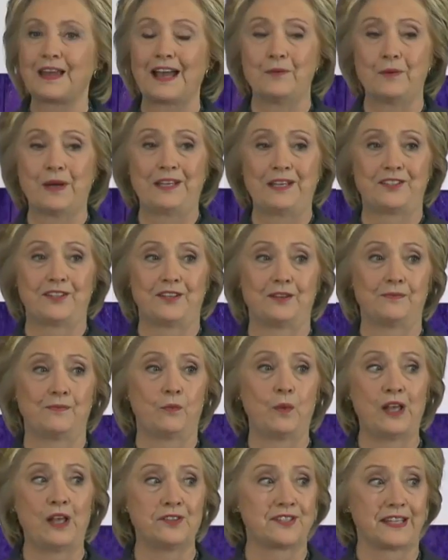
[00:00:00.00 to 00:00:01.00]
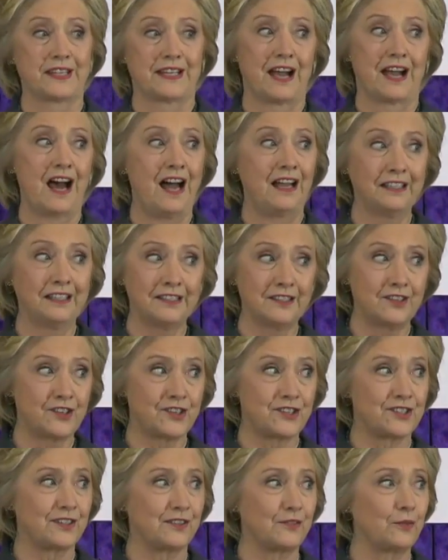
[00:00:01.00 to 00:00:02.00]
I went to Wellesley
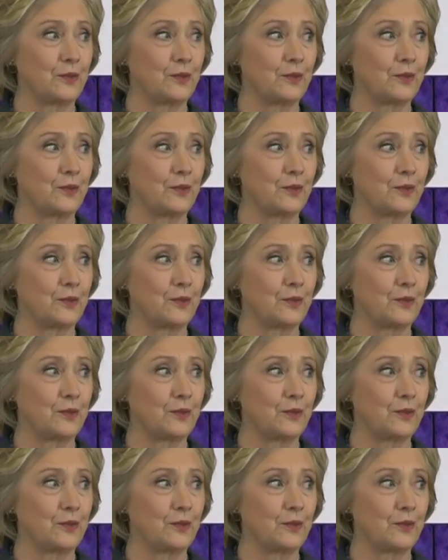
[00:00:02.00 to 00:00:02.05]
College